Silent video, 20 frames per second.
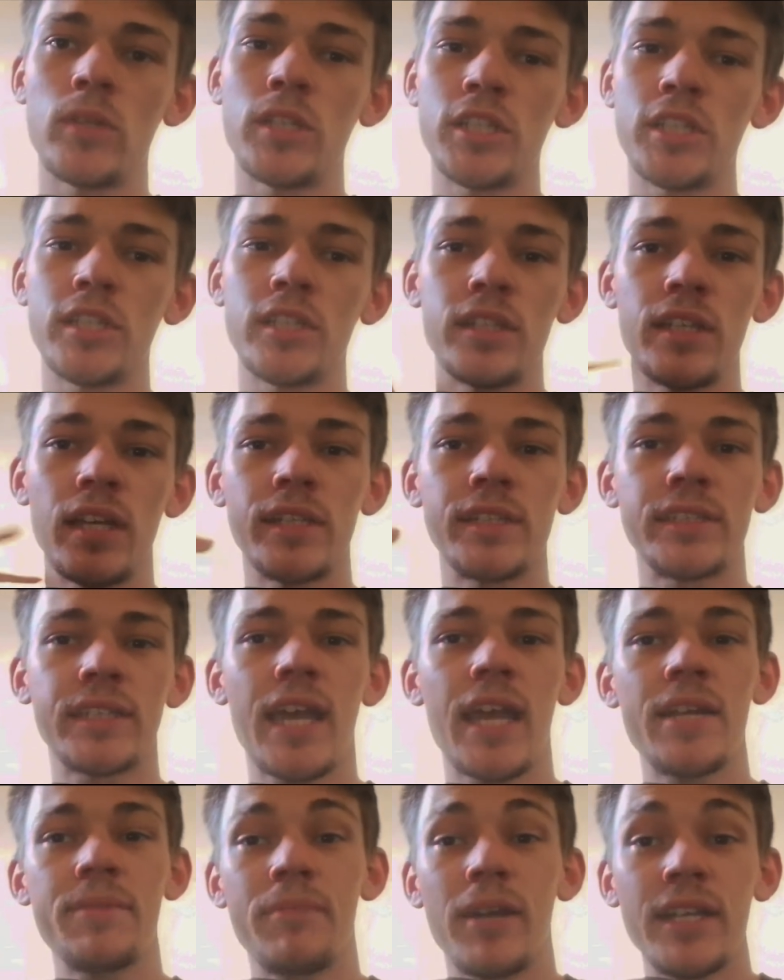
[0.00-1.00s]
which gets
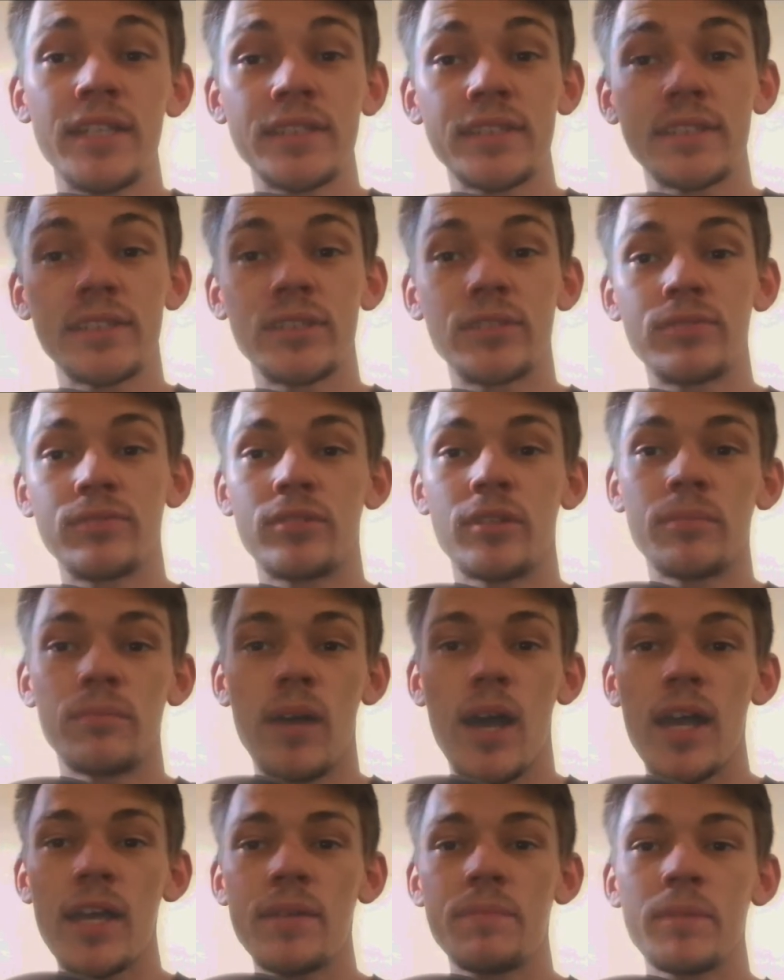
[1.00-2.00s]
calibrated from
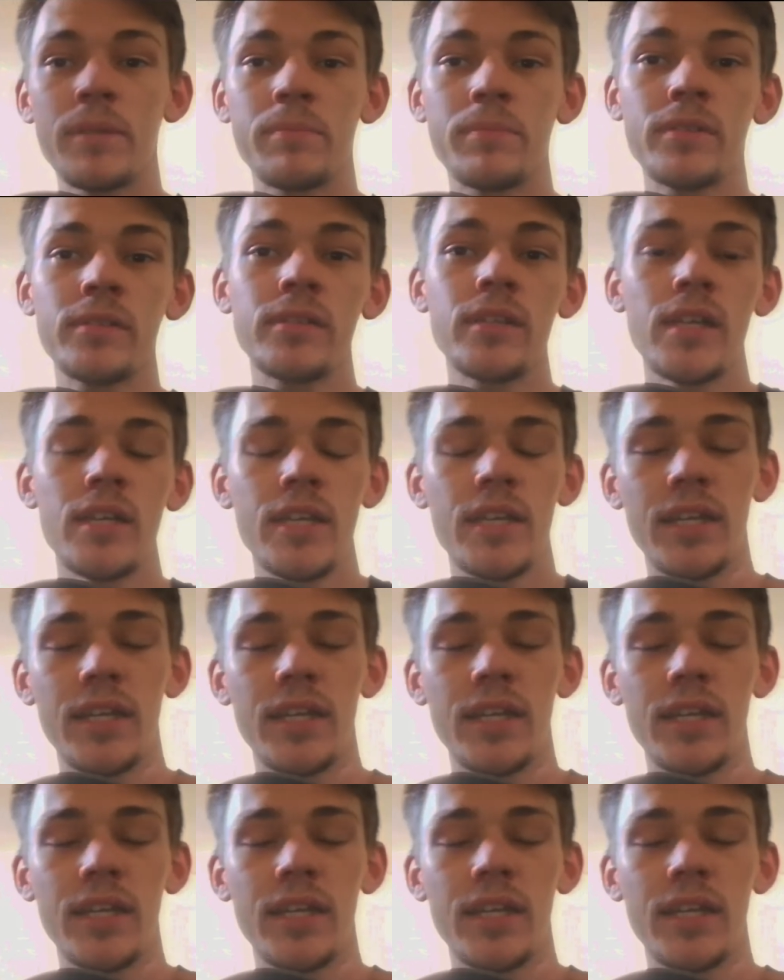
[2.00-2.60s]
higher people.